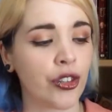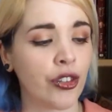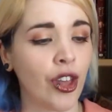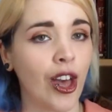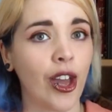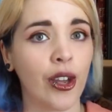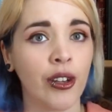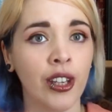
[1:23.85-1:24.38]

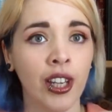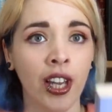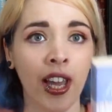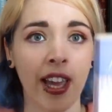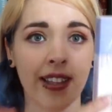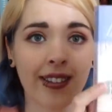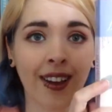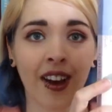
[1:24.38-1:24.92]
So
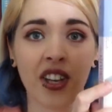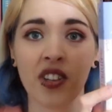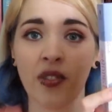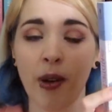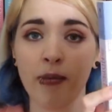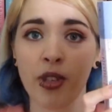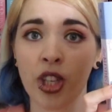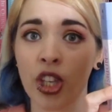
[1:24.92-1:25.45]
it's kind of
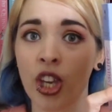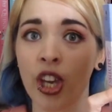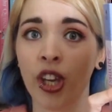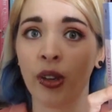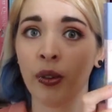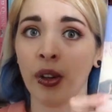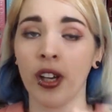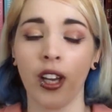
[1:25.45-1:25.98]
up to
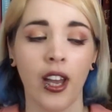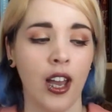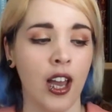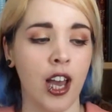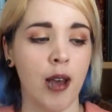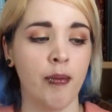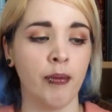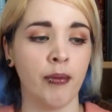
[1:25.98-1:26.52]
you
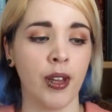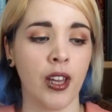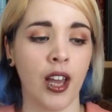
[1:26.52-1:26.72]
um,